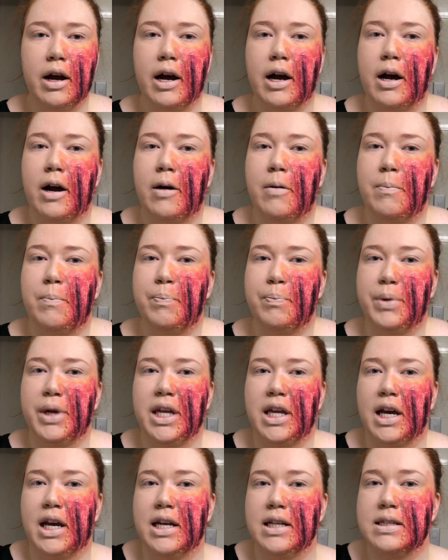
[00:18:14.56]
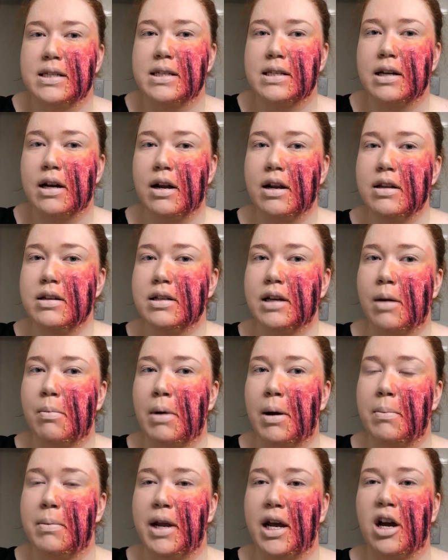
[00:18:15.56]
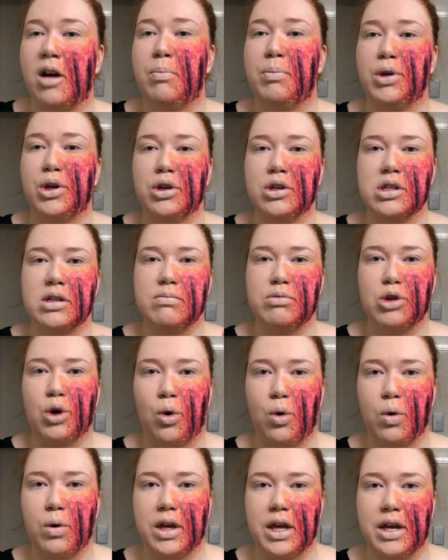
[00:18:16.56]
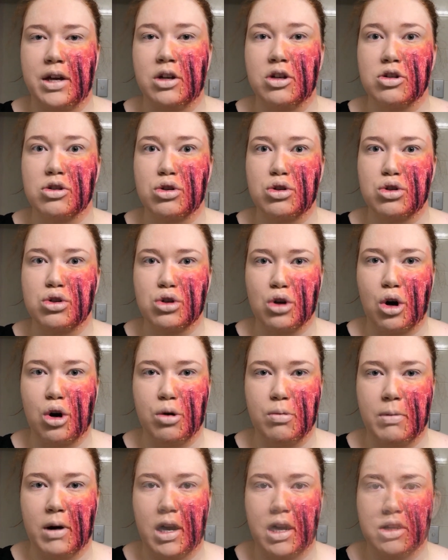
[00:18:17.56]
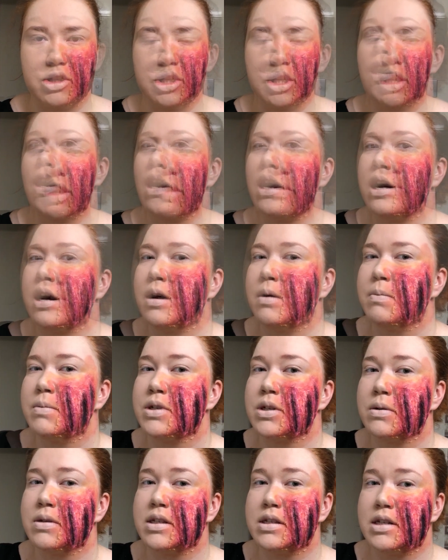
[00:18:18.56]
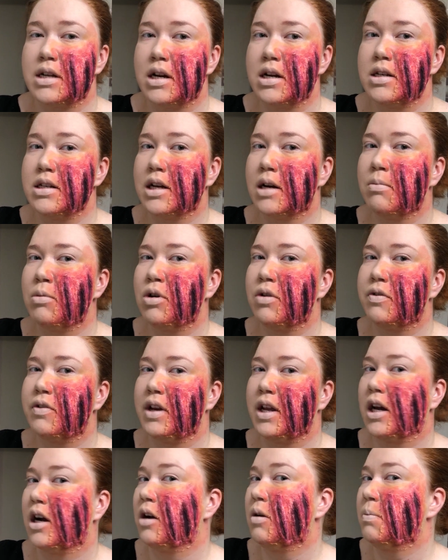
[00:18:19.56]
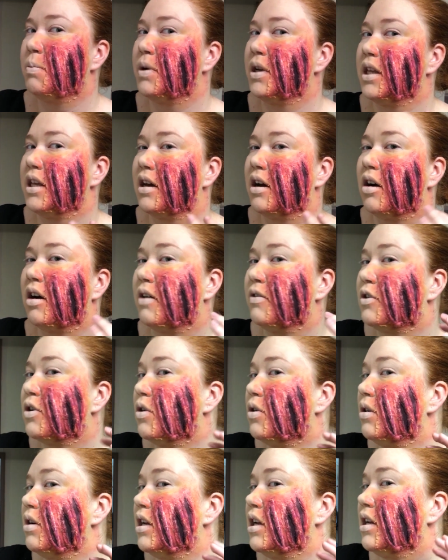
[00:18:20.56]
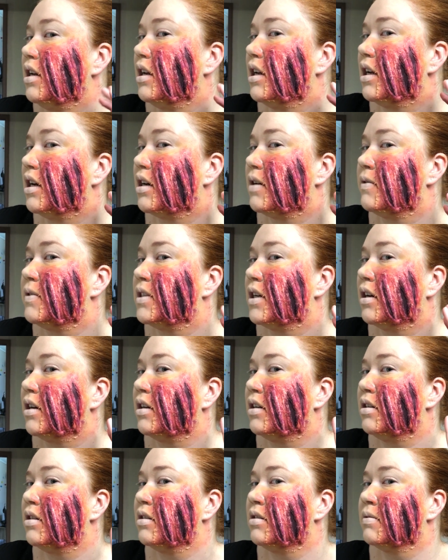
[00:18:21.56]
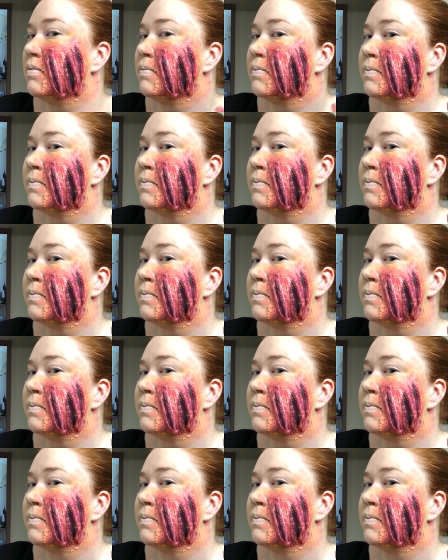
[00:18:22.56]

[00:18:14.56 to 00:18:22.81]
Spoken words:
But yeah, it's starting to come up now because I'm talking so much. So it's starting to come off now, but yeah, I've gone in and I've done